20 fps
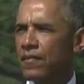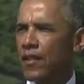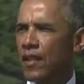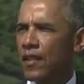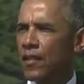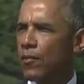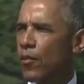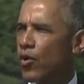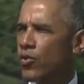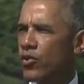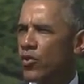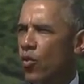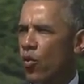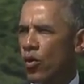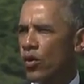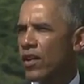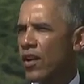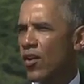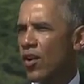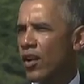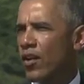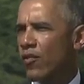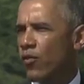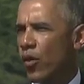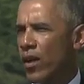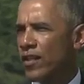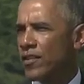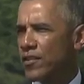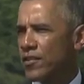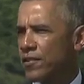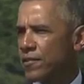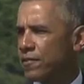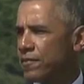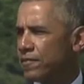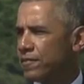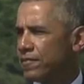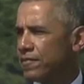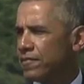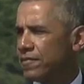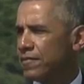in the most ordinary of ways,
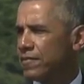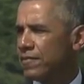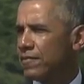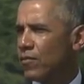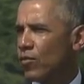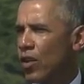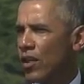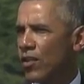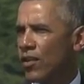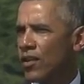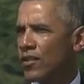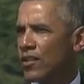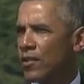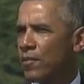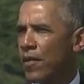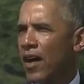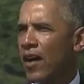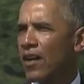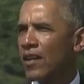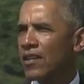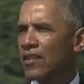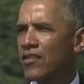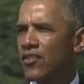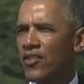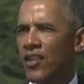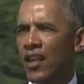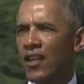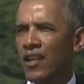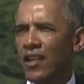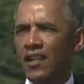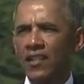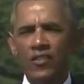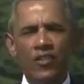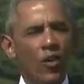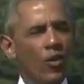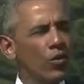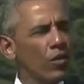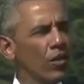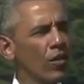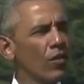whether it's Americans studying in
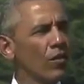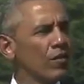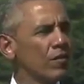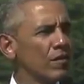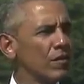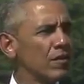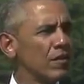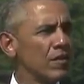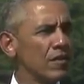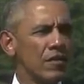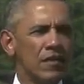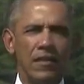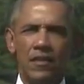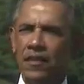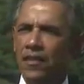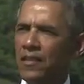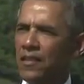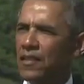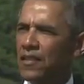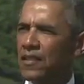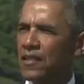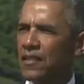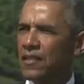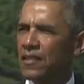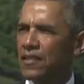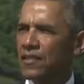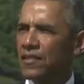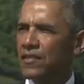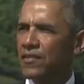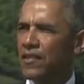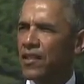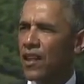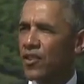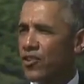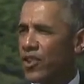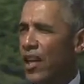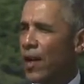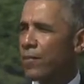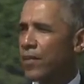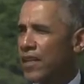Tokyo, young
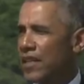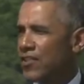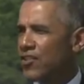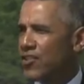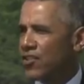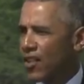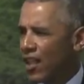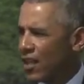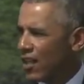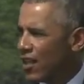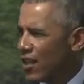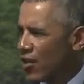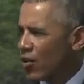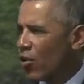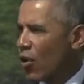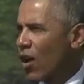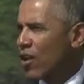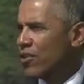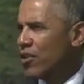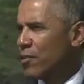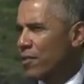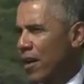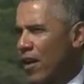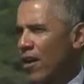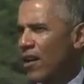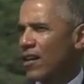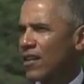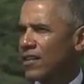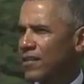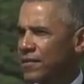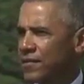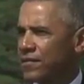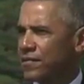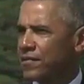Japanese studying across America,